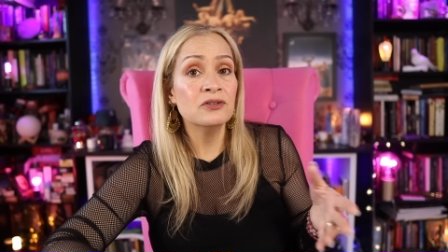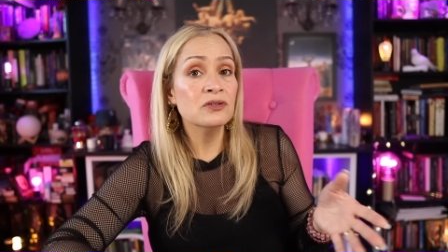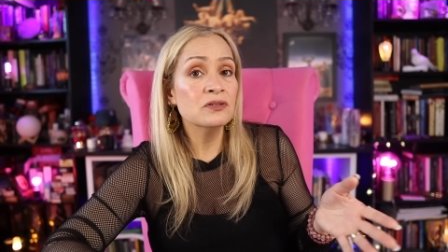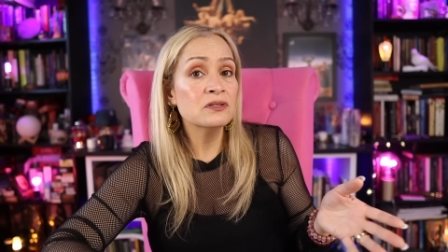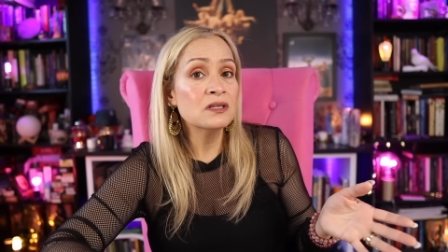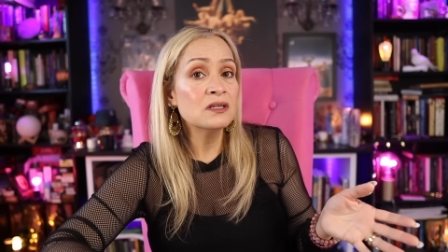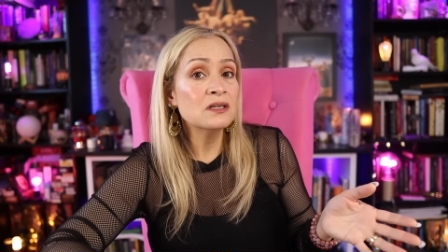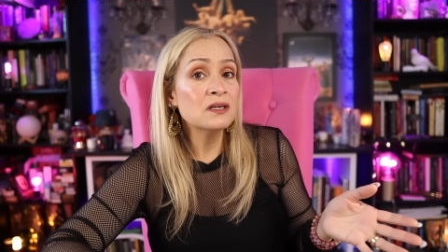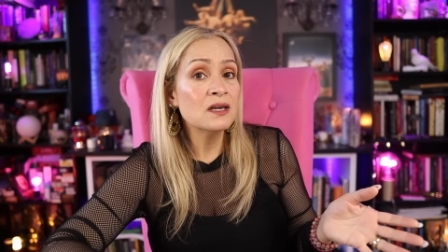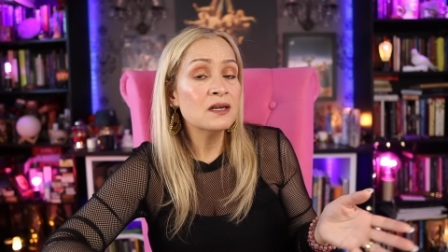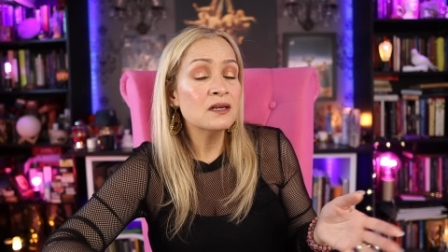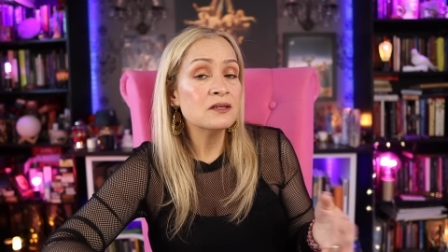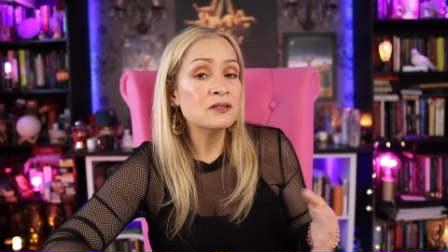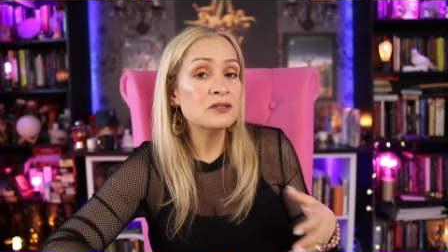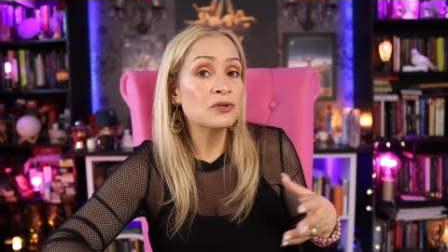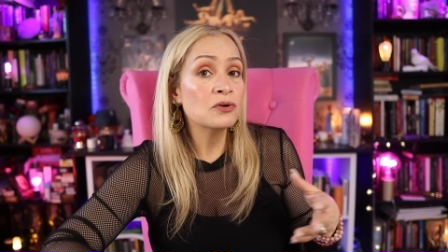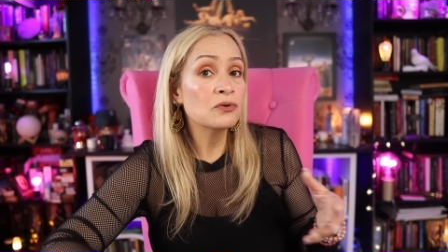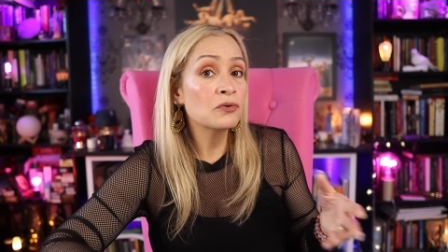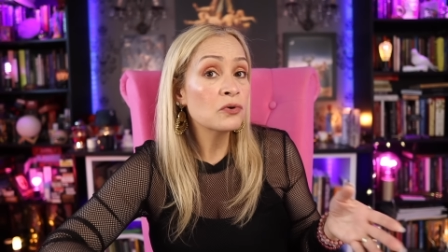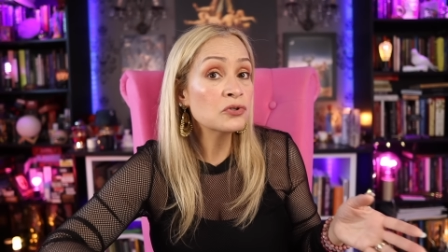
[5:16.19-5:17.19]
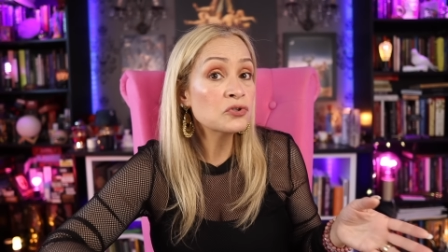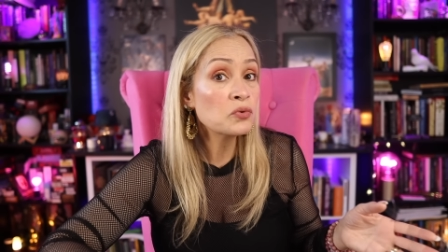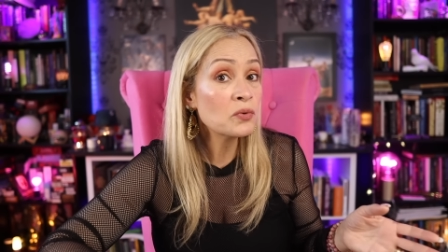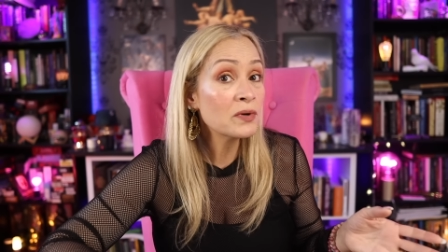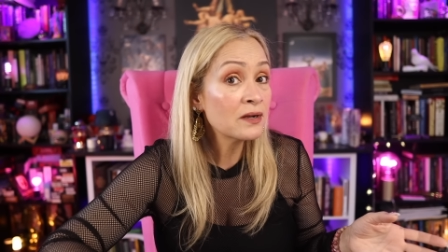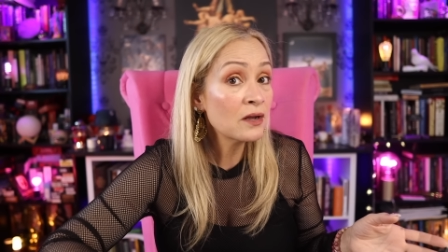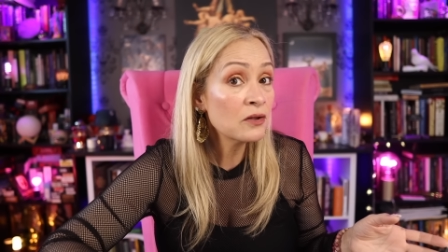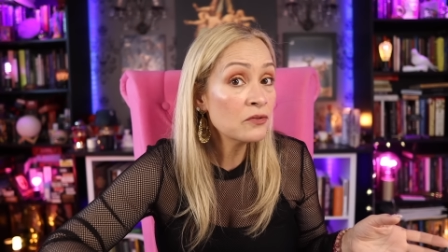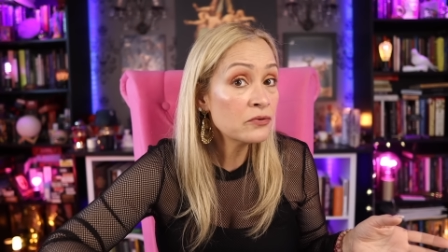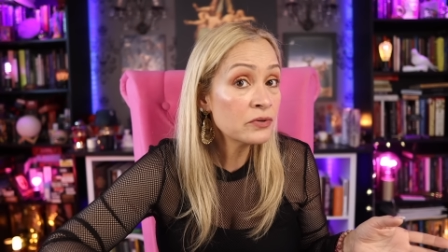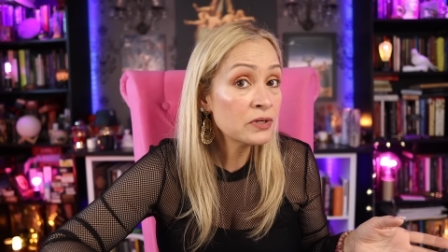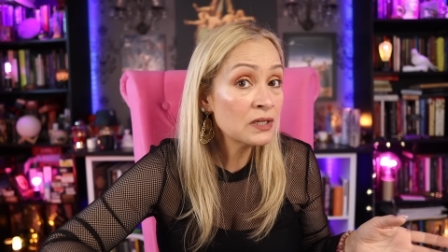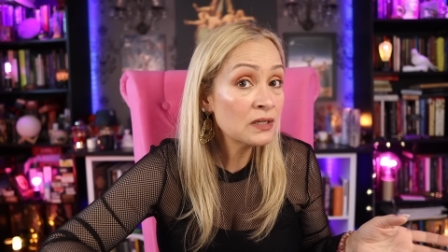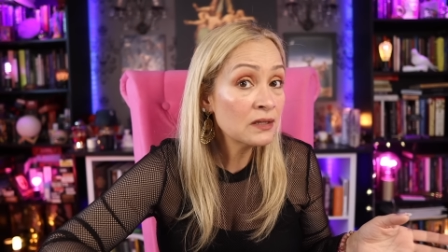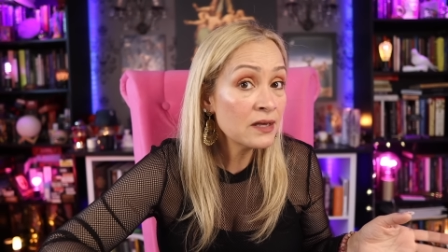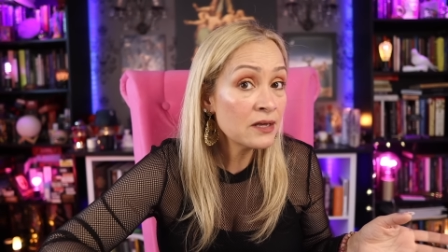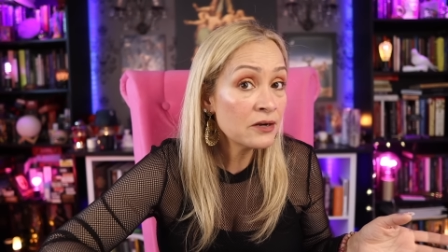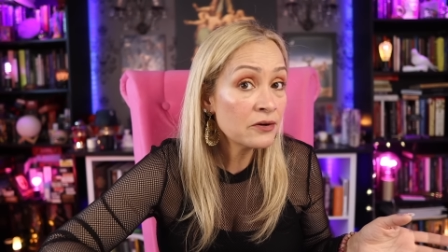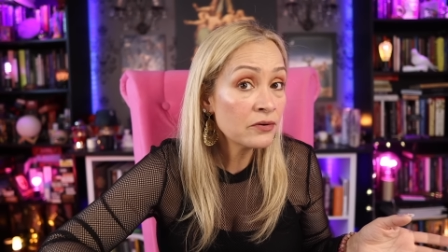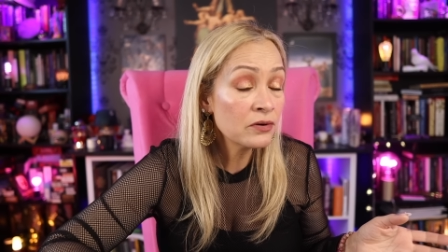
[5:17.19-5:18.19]
just in case you go to a gathering
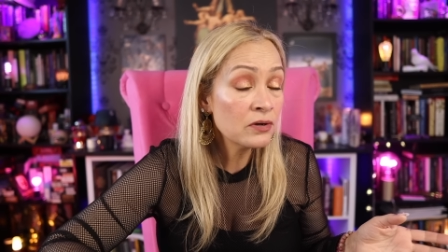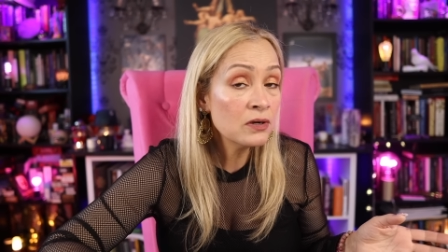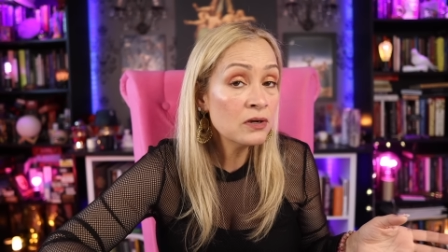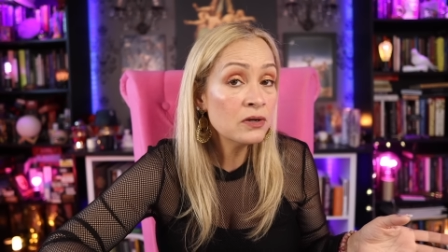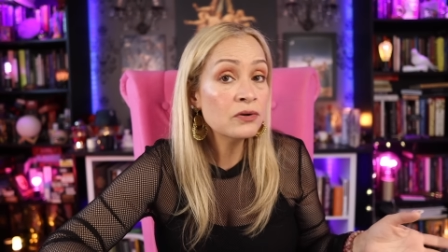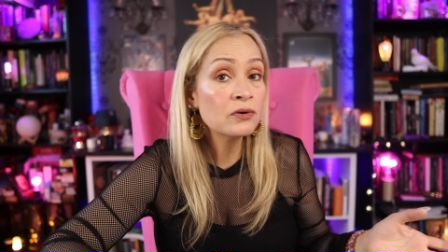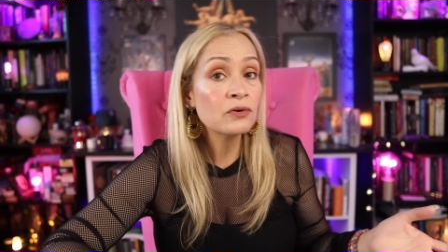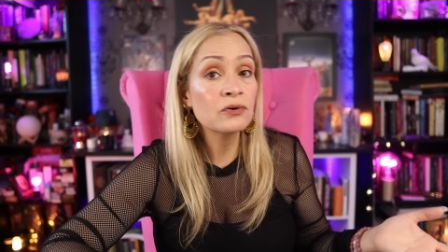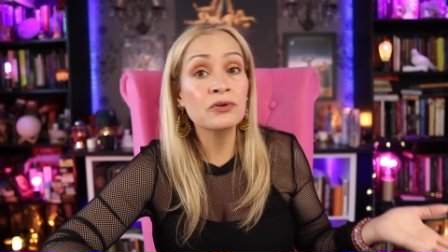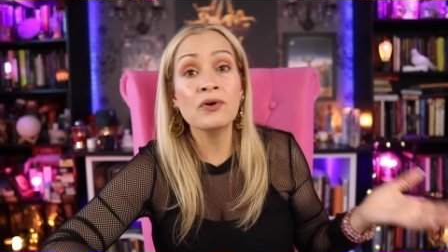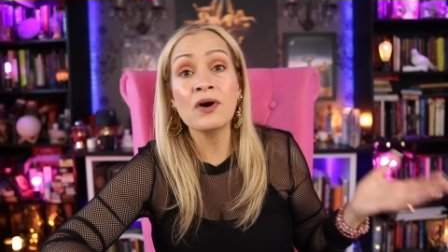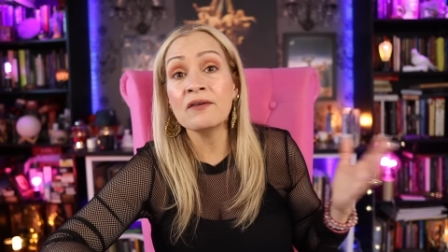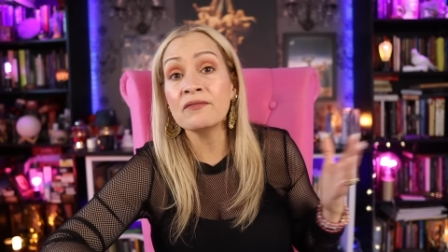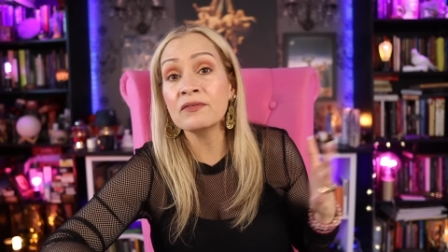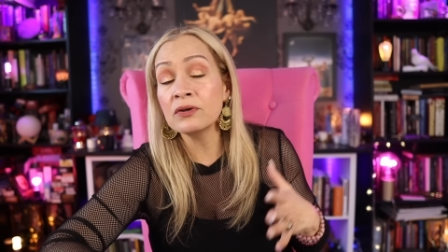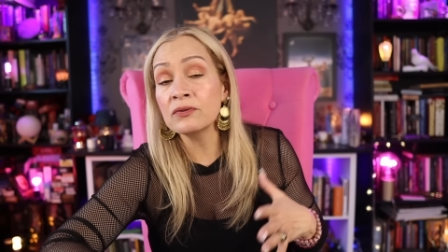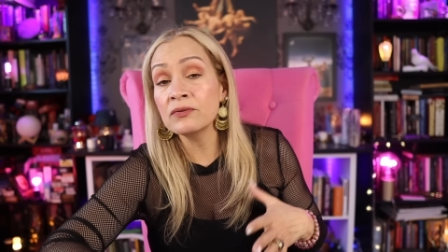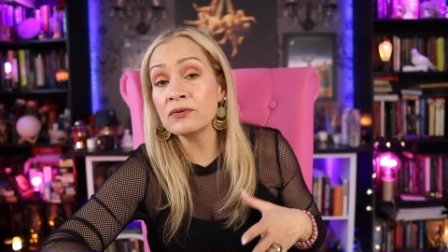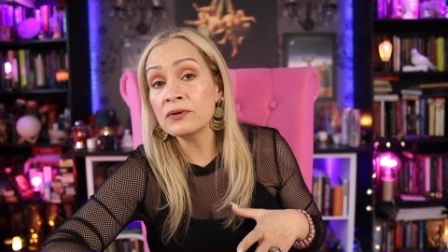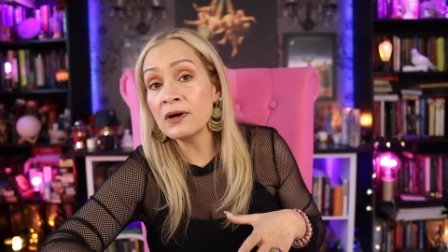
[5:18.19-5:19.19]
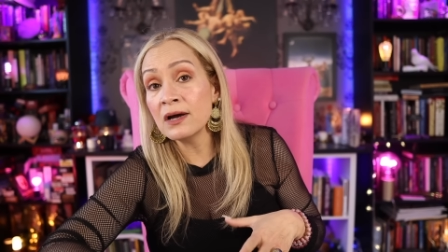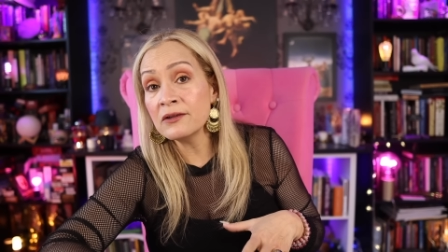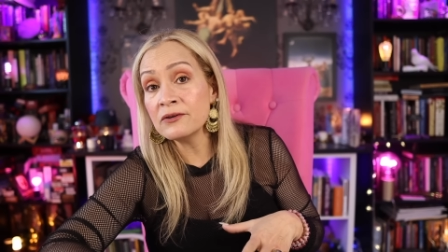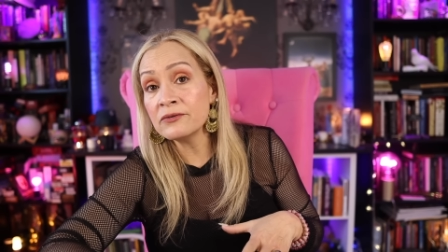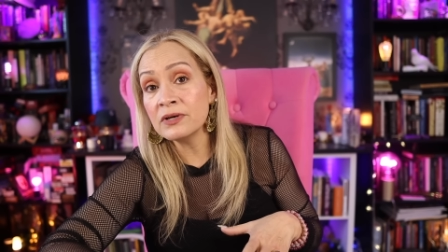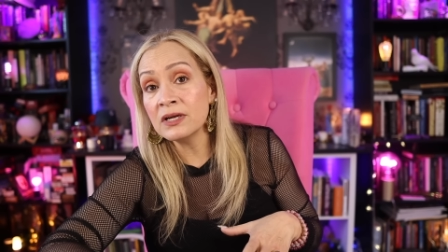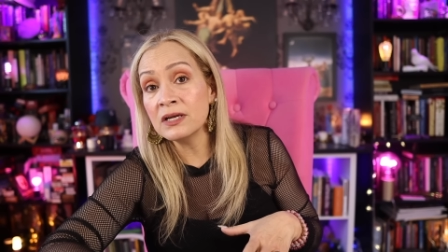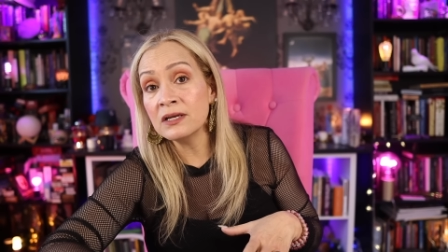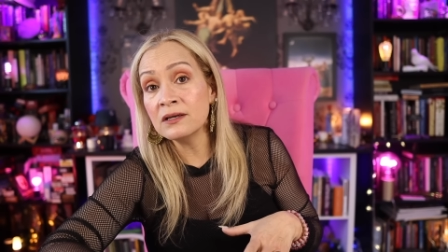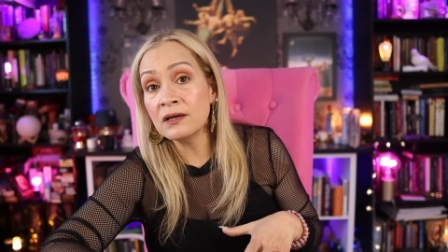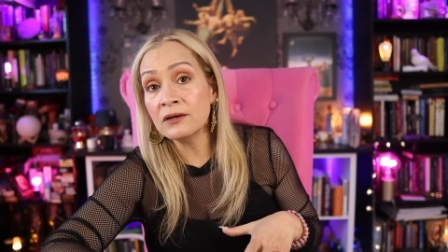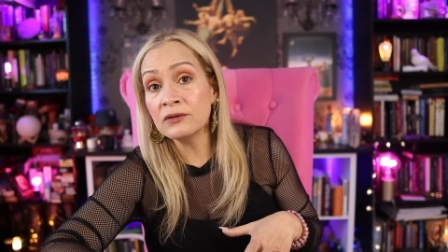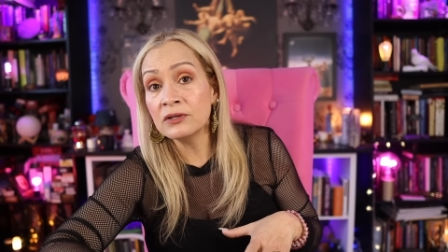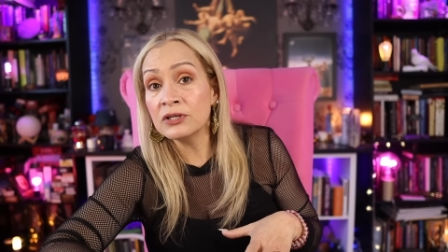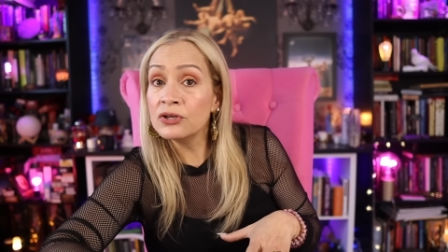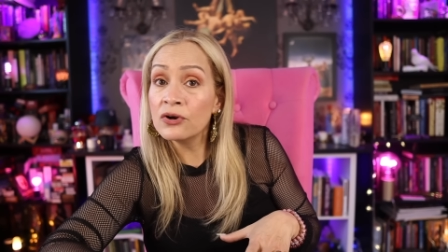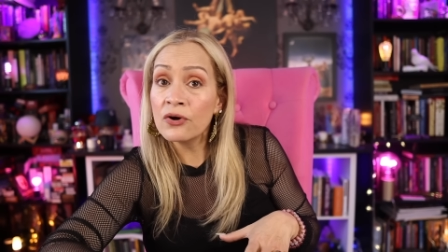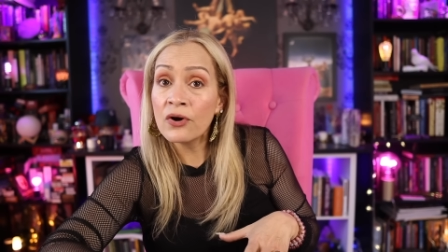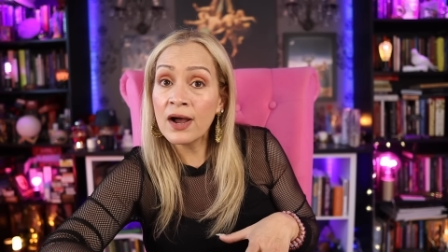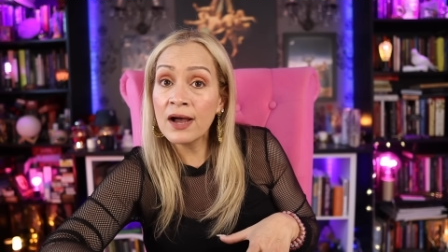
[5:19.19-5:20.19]
later on or you have another gathering
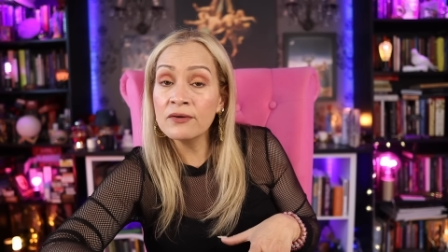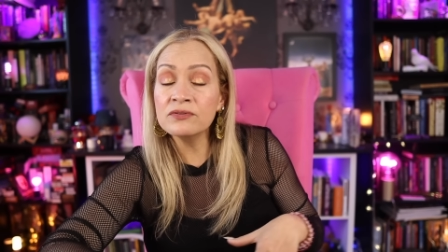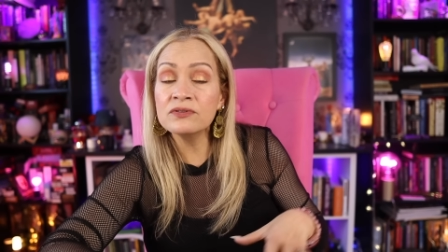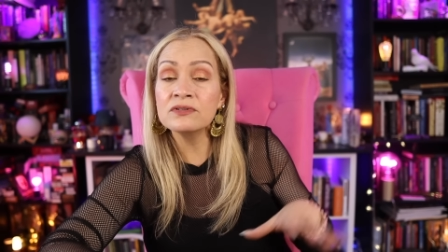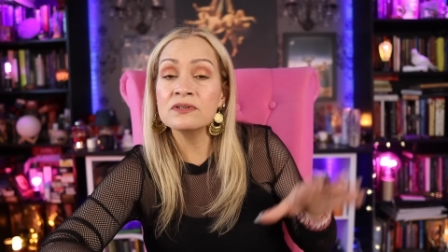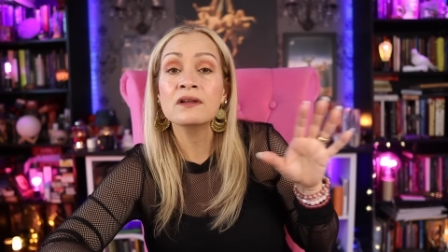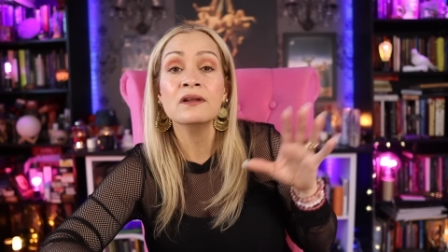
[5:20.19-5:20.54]
in your house.